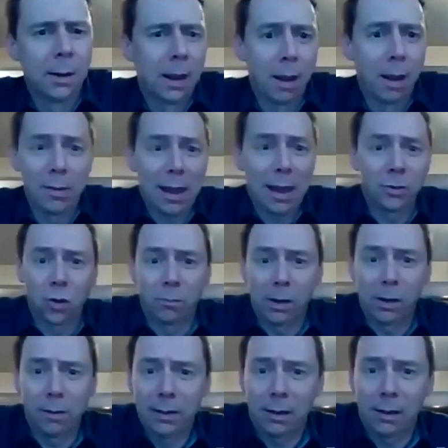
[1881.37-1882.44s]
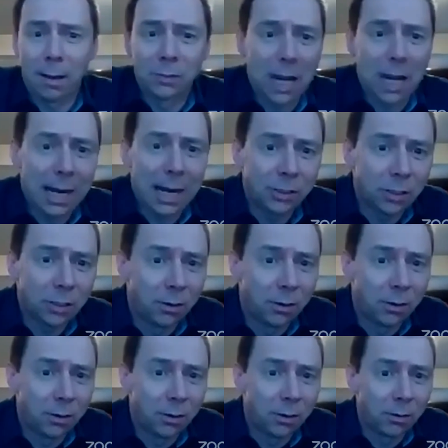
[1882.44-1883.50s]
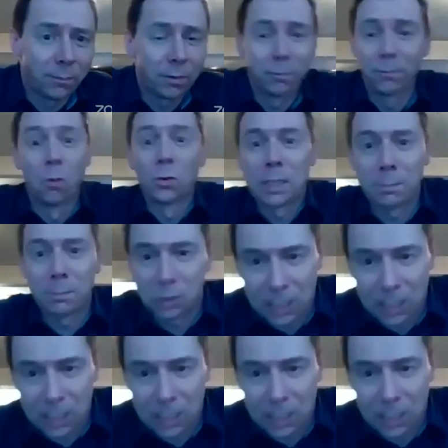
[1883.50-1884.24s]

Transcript: We've had a top rate of income tax of 40%.